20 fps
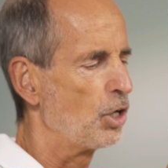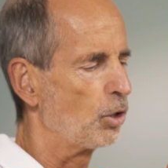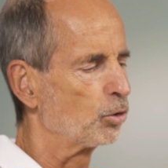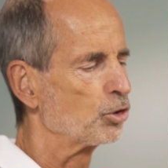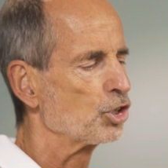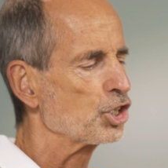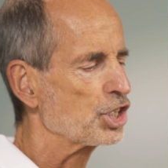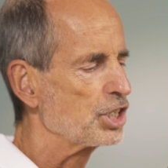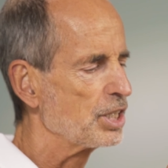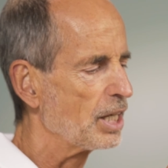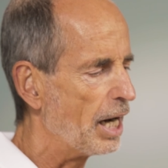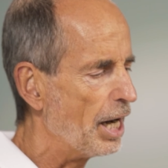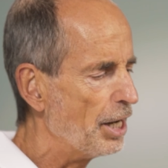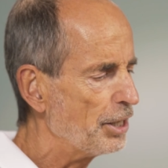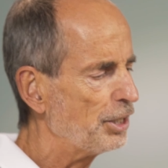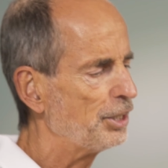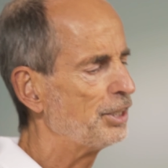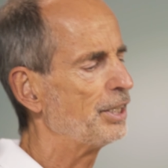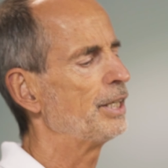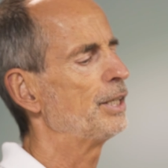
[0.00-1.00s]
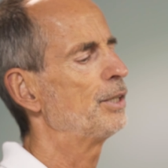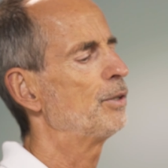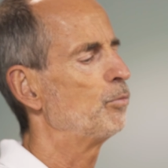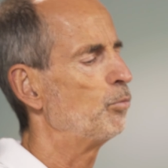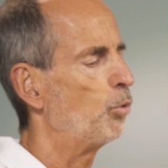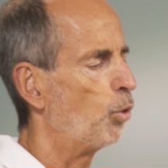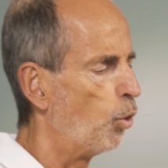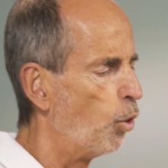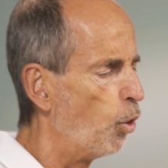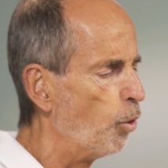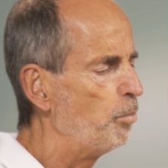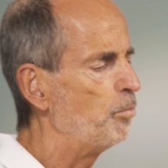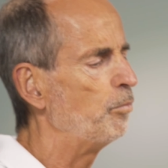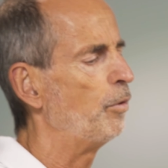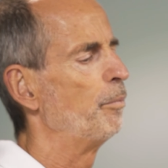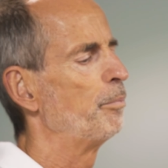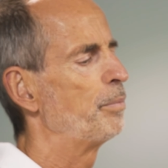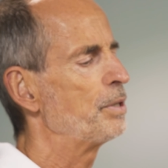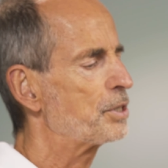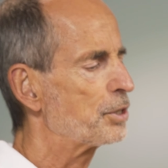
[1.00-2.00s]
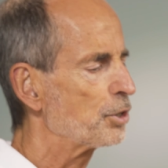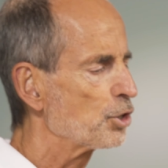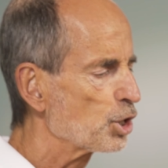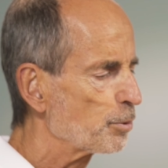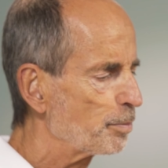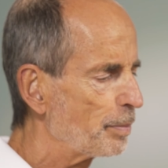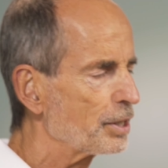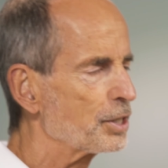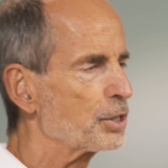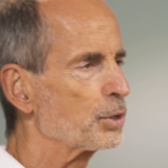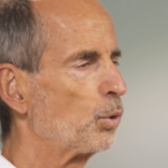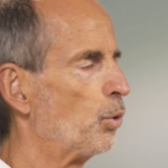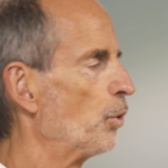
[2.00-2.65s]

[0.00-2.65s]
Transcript: and whittle it into this rounded shape.